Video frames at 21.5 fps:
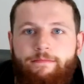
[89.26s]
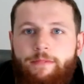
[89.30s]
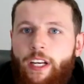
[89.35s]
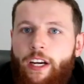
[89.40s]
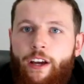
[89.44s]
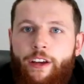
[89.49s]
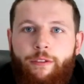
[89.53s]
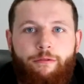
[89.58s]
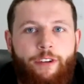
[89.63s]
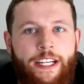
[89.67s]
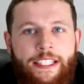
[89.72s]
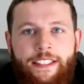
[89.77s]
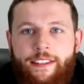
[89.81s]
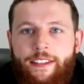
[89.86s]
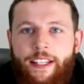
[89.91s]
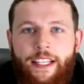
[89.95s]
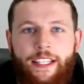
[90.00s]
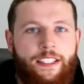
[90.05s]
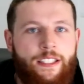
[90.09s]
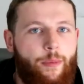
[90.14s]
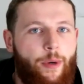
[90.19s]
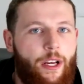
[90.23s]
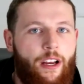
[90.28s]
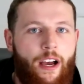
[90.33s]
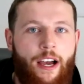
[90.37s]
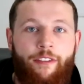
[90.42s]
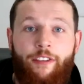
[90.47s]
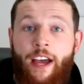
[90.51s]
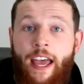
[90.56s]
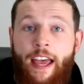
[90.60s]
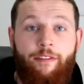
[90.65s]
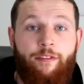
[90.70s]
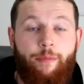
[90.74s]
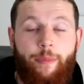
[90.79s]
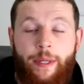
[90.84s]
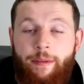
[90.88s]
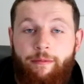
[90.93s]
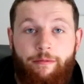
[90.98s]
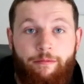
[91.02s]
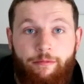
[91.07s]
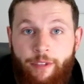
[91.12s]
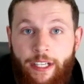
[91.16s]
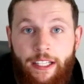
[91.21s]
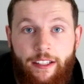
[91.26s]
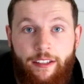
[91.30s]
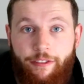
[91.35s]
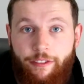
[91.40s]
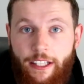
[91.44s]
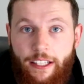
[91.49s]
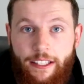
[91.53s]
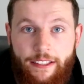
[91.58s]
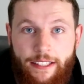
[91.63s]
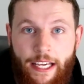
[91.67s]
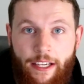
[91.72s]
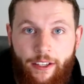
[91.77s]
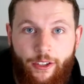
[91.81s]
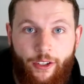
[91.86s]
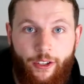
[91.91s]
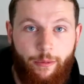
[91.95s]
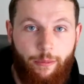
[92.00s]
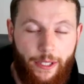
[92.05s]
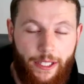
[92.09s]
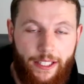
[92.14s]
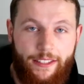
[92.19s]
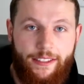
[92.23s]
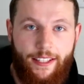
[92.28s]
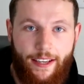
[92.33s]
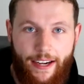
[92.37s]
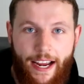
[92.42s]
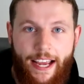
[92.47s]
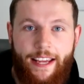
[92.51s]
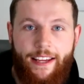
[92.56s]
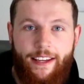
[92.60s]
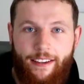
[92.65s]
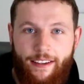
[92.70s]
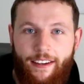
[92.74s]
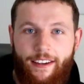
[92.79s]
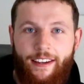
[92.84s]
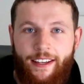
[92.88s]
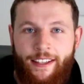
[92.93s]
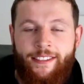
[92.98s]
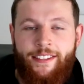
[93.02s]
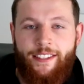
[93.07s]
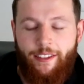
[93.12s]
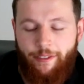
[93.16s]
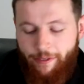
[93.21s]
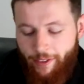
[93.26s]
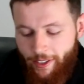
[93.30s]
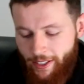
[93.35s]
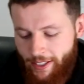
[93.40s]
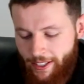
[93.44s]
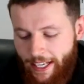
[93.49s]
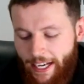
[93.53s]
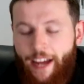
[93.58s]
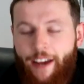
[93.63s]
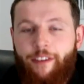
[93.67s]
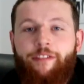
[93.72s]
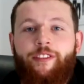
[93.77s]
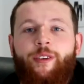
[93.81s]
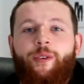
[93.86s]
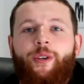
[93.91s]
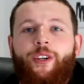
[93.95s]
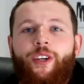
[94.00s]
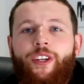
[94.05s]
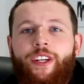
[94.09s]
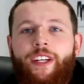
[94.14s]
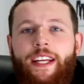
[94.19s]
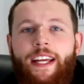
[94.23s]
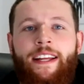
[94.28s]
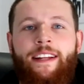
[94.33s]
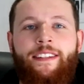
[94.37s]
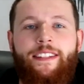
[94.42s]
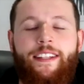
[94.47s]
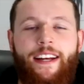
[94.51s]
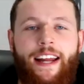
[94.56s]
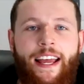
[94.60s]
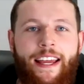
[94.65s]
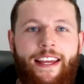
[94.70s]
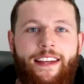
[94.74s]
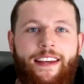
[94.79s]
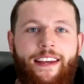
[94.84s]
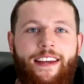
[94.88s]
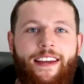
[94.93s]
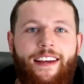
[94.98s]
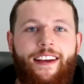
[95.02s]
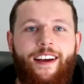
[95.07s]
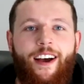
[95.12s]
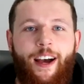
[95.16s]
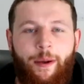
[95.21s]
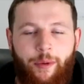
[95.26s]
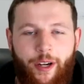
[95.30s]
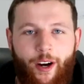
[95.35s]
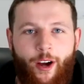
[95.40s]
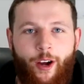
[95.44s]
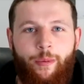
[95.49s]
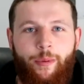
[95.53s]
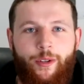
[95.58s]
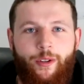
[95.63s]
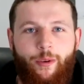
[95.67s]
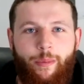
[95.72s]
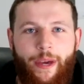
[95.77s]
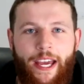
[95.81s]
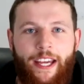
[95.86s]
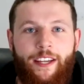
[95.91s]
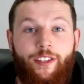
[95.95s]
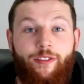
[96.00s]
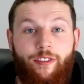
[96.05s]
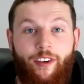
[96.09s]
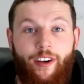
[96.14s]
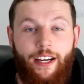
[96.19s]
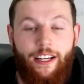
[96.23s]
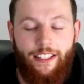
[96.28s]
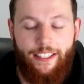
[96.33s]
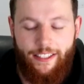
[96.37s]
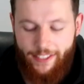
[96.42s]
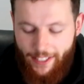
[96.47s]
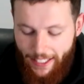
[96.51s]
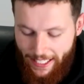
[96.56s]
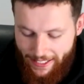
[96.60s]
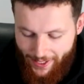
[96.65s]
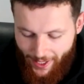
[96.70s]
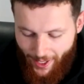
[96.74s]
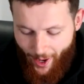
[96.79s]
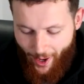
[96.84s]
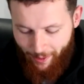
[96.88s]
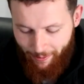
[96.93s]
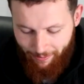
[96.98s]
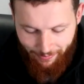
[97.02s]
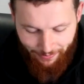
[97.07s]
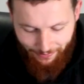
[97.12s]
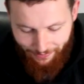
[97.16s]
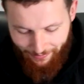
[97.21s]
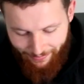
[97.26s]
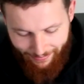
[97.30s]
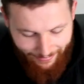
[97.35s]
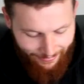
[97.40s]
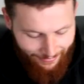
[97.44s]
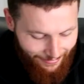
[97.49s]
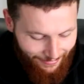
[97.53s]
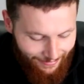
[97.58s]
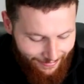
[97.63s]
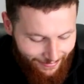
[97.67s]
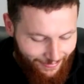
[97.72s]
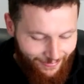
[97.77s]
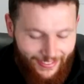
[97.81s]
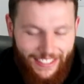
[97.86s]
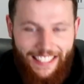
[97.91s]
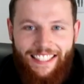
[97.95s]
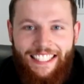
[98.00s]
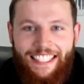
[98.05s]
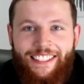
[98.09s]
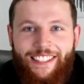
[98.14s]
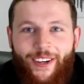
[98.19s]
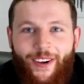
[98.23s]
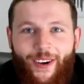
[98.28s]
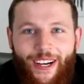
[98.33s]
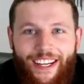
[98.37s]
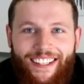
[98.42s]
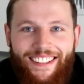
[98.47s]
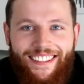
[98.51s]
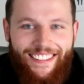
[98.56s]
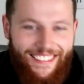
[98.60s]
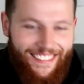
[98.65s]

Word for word: you know, recent things in my life, I haven't been really feeling that good, but today is different. Today I feel good, and today I'm going to open your package finally. So let's go. Let's do it.